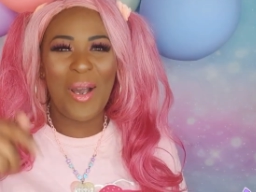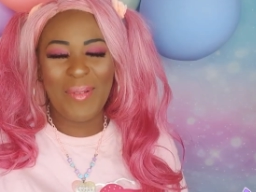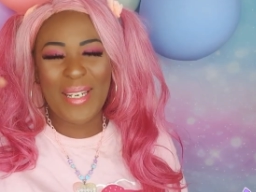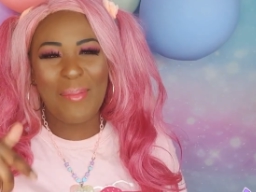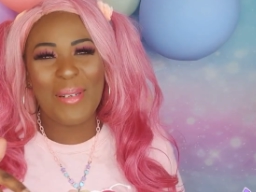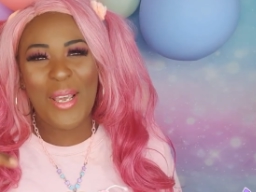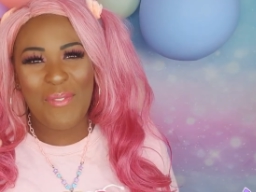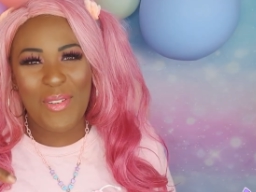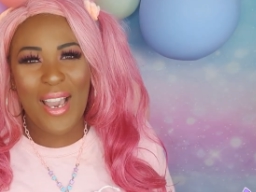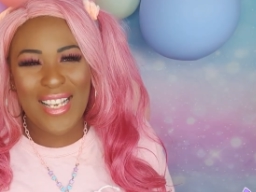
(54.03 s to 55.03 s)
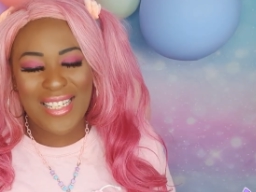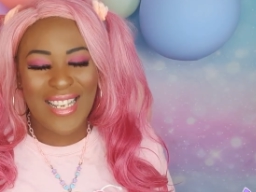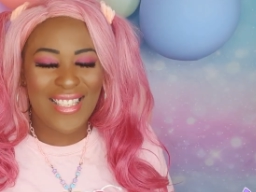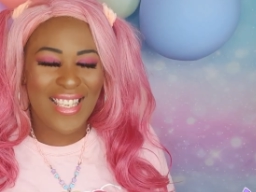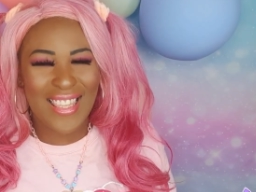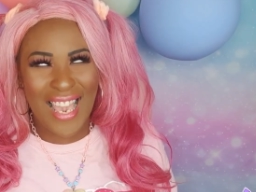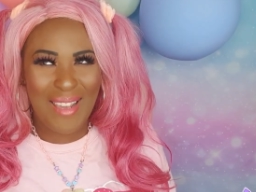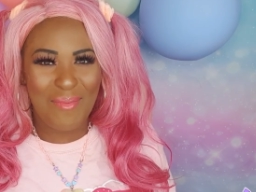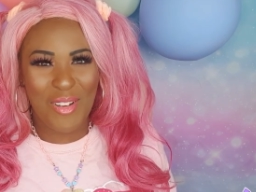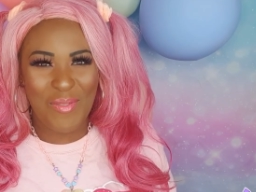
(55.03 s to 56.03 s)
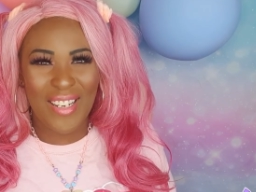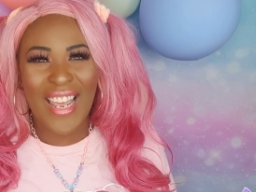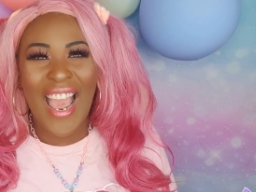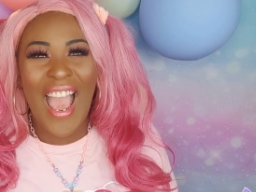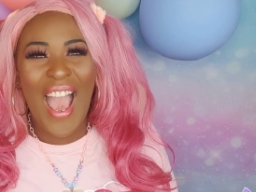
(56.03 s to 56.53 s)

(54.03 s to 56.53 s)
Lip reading: Comment down below if you actually did the head movement.